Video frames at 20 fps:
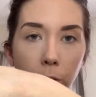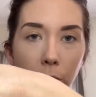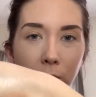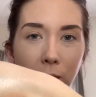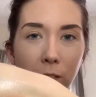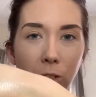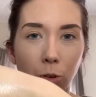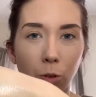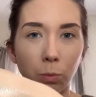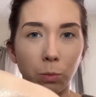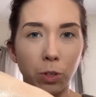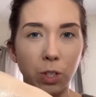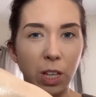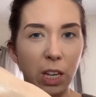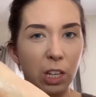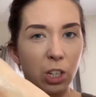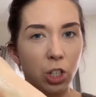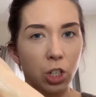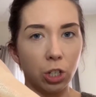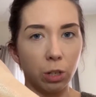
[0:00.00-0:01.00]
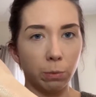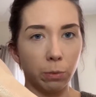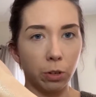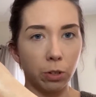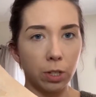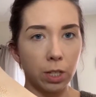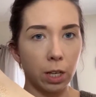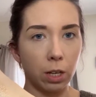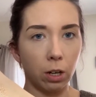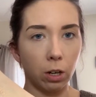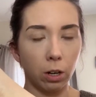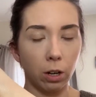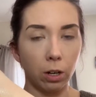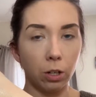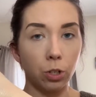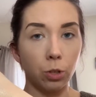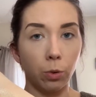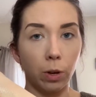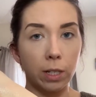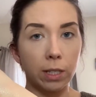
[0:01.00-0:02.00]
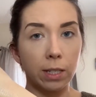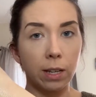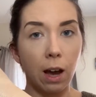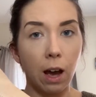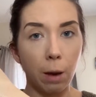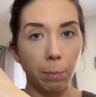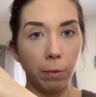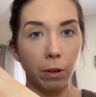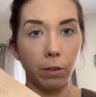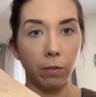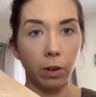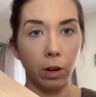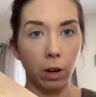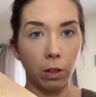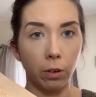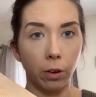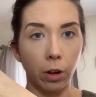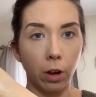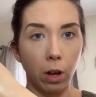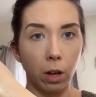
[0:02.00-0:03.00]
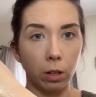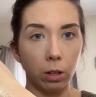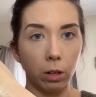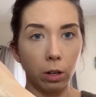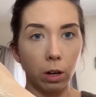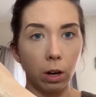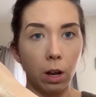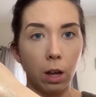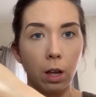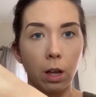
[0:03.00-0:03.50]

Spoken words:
These are almost like shimmers that you're going to do on top of another color.